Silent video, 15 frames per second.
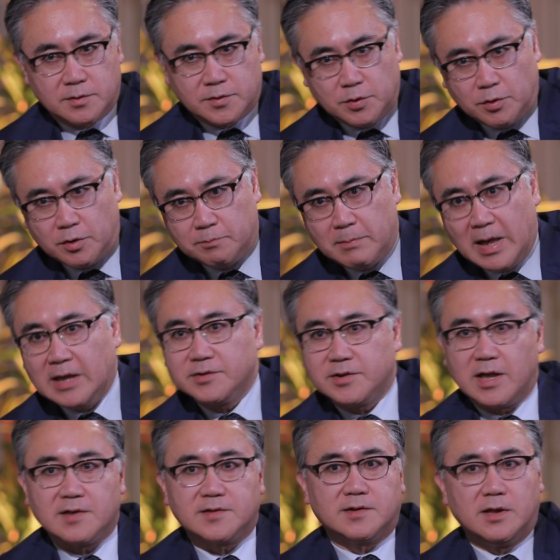a sort of
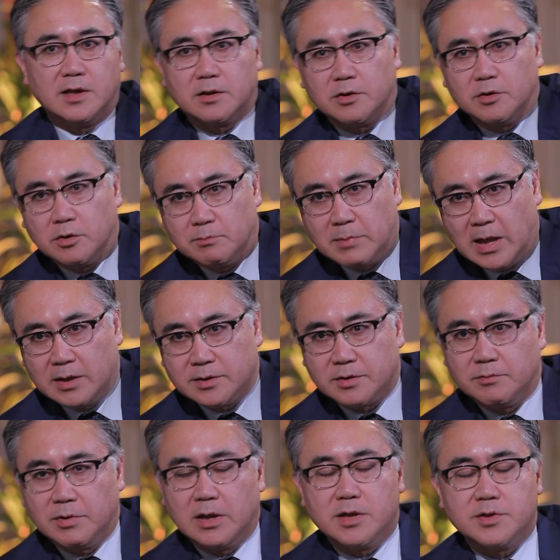multi-ethnic, you know,
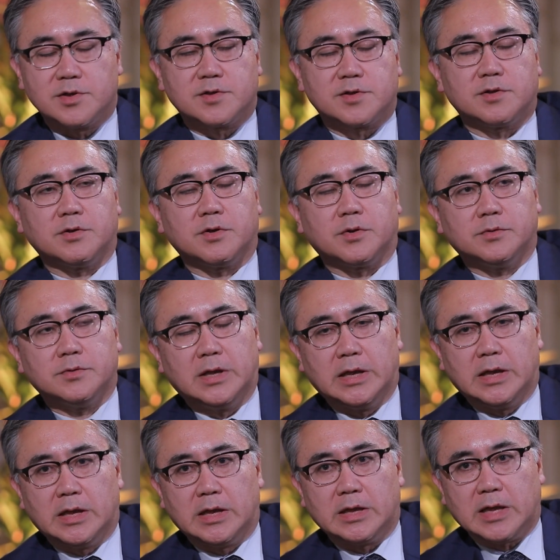multi-religious, you know,
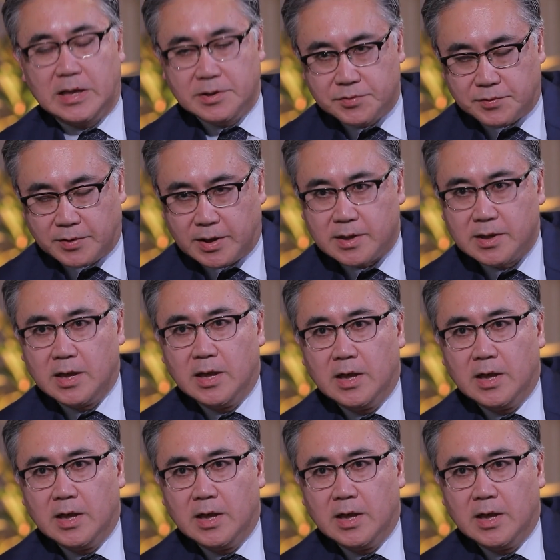uh, country.